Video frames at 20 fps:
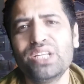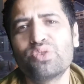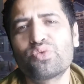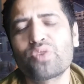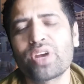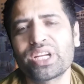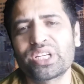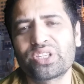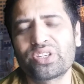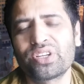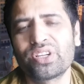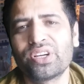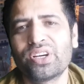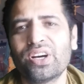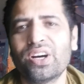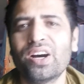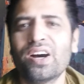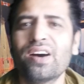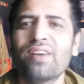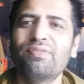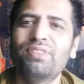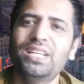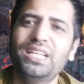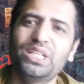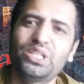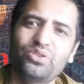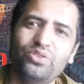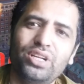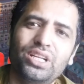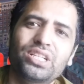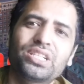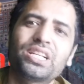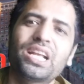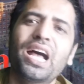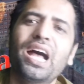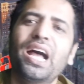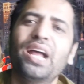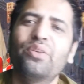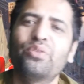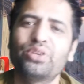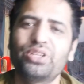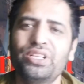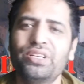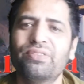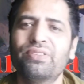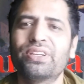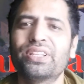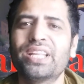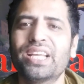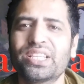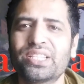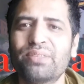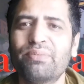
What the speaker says: interest of the listeners and receiver.